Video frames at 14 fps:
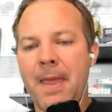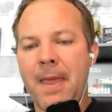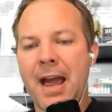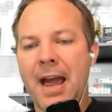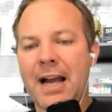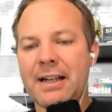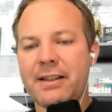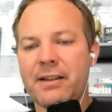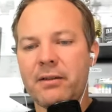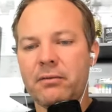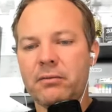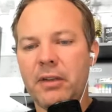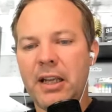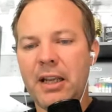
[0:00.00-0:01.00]
that
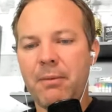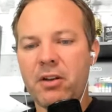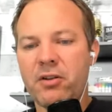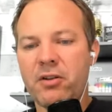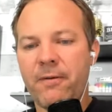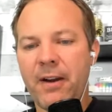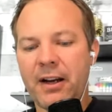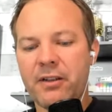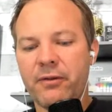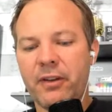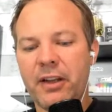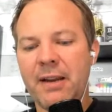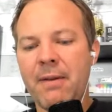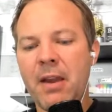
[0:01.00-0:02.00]
image
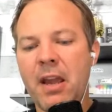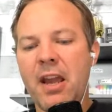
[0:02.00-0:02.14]
effectively.